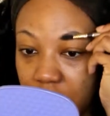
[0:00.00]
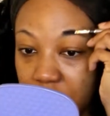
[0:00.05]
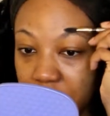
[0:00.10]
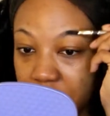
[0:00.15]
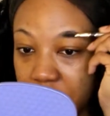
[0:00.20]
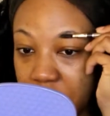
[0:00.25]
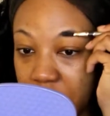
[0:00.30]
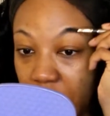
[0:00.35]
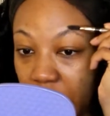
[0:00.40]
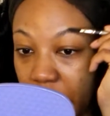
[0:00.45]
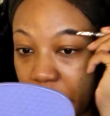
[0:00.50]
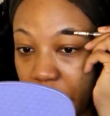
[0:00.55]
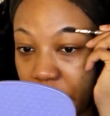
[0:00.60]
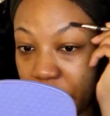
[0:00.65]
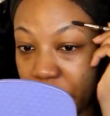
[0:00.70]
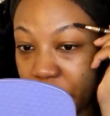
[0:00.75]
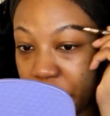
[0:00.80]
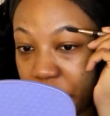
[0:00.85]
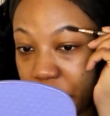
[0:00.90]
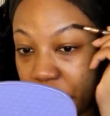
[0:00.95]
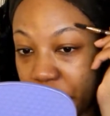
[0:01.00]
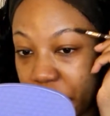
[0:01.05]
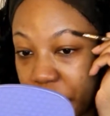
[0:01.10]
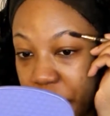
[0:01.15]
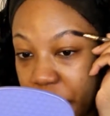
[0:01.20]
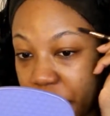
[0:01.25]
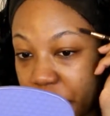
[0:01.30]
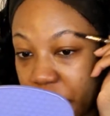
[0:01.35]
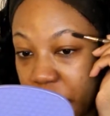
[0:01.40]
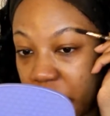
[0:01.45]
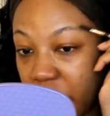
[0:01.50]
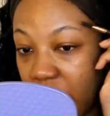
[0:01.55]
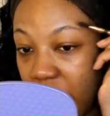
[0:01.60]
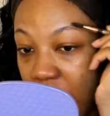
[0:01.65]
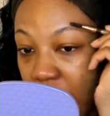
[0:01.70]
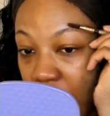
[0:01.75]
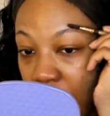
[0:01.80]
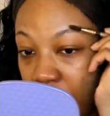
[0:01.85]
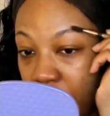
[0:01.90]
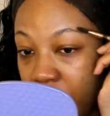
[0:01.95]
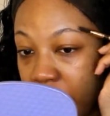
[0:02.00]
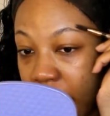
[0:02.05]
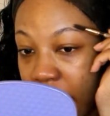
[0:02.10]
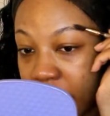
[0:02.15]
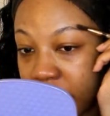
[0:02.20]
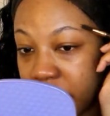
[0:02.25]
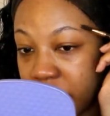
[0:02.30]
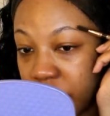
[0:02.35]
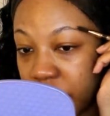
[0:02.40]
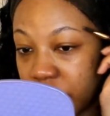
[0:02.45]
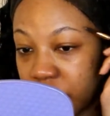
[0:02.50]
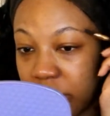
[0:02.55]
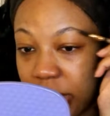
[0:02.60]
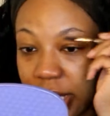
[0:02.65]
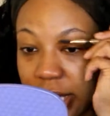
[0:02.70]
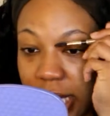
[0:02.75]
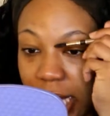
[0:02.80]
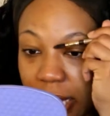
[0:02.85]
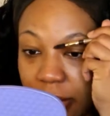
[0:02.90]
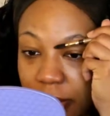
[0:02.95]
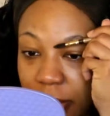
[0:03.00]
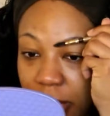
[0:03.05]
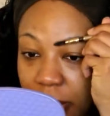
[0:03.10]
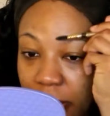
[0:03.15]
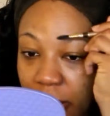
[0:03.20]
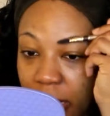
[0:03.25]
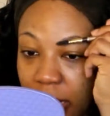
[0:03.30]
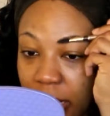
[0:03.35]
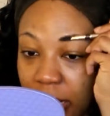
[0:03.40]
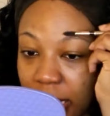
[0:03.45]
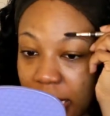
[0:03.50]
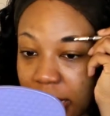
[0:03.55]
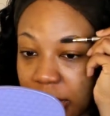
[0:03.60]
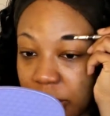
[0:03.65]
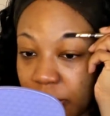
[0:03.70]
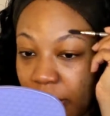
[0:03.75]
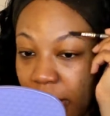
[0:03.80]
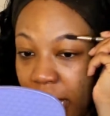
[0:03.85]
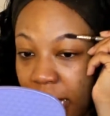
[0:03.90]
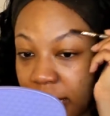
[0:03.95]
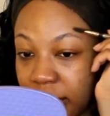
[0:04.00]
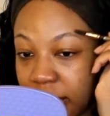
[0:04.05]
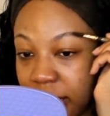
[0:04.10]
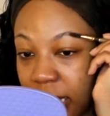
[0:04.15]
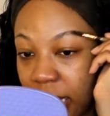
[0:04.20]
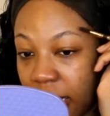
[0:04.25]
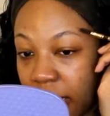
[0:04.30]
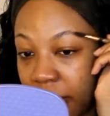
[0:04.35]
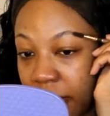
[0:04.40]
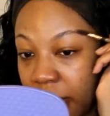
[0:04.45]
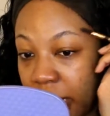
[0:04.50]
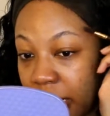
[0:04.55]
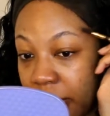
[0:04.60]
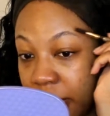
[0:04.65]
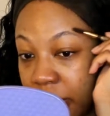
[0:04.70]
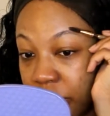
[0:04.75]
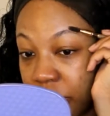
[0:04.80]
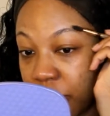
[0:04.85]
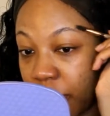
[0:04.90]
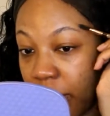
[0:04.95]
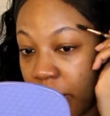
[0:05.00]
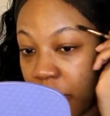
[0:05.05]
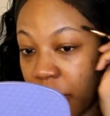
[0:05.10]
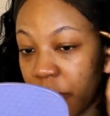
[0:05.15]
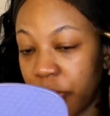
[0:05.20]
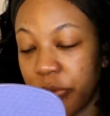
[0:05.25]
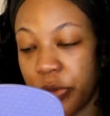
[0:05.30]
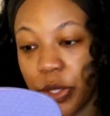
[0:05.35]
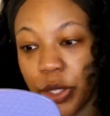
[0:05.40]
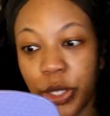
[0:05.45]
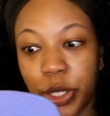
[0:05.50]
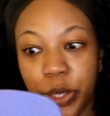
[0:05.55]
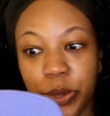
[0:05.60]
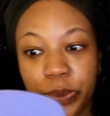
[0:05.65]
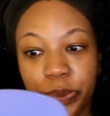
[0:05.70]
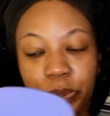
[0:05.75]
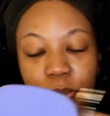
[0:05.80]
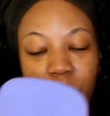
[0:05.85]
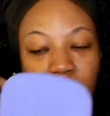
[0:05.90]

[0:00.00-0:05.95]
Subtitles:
So brows usually take me a minute, that's why I said maybe 12, you know.